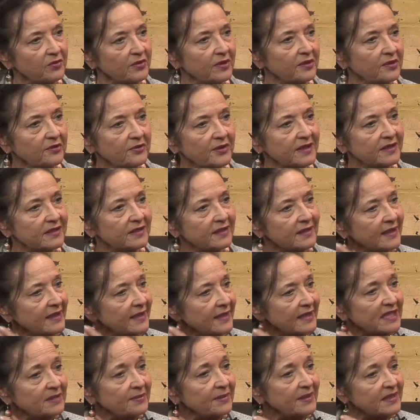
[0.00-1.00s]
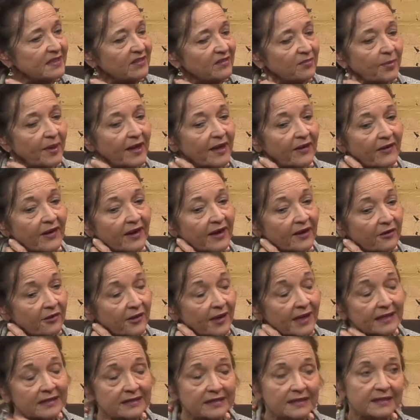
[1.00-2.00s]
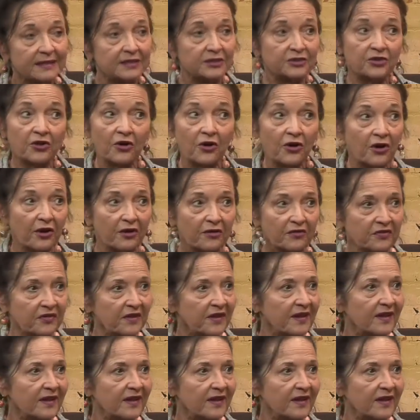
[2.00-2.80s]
whether it's an inexpensive pair of earrings and a scarf.